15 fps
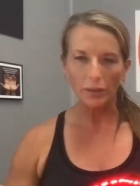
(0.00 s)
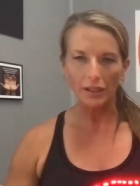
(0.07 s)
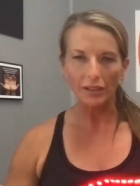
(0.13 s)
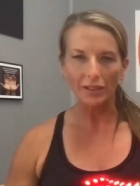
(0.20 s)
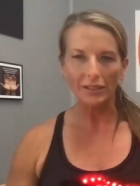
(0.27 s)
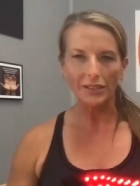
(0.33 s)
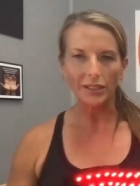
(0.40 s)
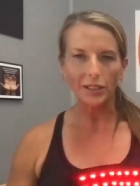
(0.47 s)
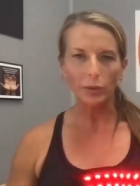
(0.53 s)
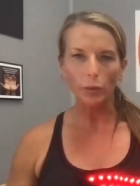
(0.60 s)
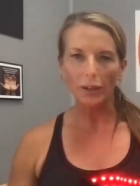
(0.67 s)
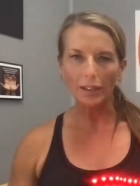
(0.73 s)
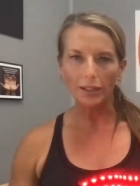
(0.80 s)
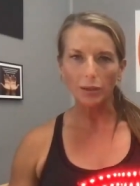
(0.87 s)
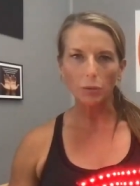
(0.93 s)
And I tell you
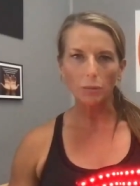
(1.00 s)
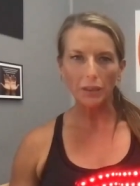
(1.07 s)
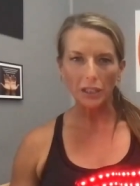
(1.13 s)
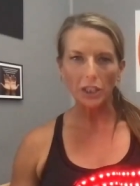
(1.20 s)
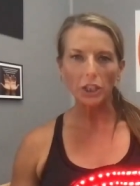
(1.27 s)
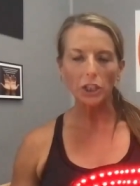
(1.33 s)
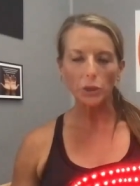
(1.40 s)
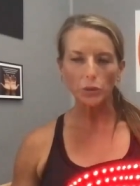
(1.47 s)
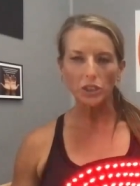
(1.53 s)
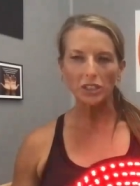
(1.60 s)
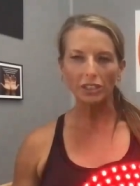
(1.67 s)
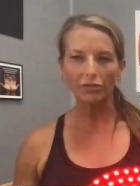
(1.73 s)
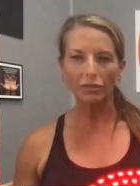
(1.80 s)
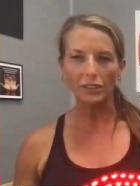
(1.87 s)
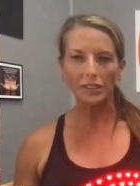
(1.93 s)
what, it will make a huge
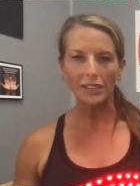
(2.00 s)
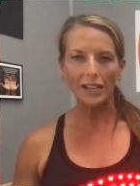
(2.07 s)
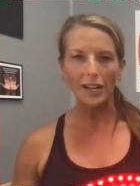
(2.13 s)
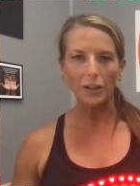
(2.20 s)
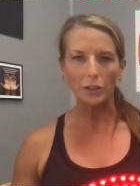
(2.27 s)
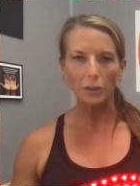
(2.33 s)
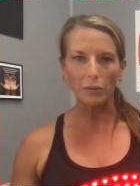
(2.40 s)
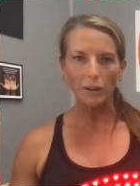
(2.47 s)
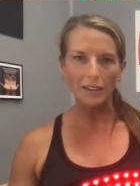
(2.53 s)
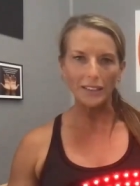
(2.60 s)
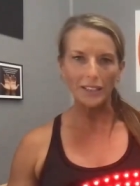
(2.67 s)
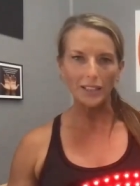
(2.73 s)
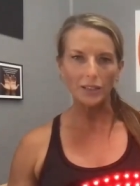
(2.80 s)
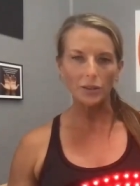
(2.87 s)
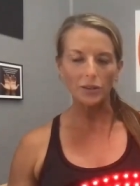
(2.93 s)
difference in how your body
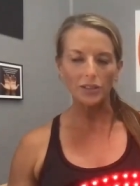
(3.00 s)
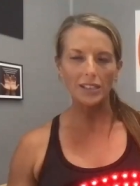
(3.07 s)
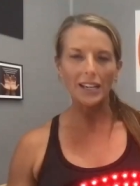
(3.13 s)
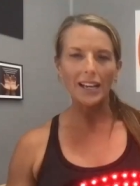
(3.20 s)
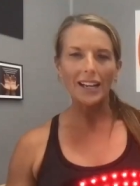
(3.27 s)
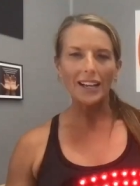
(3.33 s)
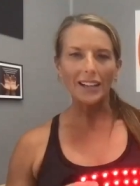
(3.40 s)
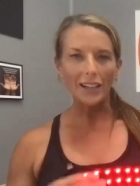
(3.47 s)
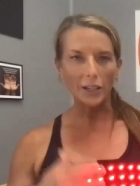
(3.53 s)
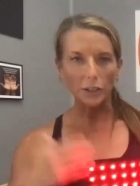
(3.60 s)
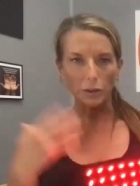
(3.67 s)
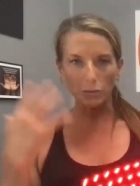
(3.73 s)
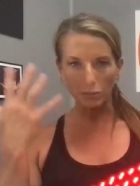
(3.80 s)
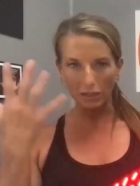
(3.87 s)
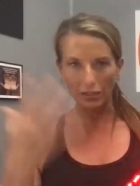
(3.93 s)
heals and how
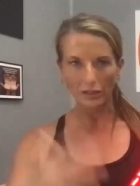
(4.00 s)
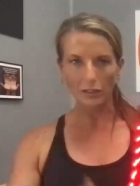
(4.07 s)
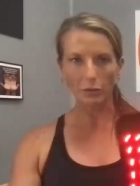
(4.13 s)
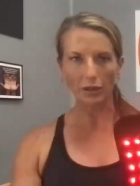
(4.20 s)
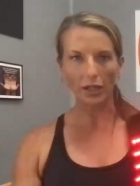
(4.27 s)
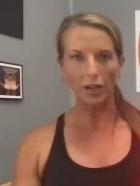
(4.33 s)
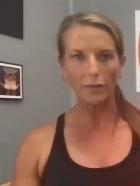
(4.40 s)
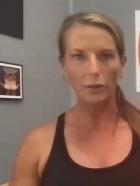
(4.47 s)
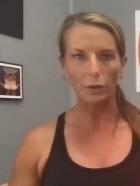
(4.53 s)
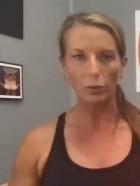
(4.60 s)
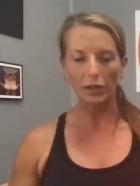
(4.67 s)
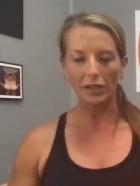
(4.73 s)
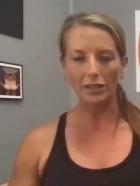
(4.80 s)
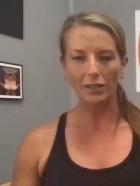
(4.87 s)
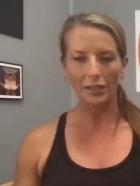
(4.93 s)
you mentally recover
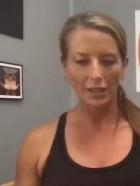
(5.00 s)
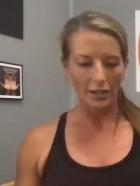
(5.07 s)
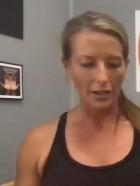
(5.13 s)
with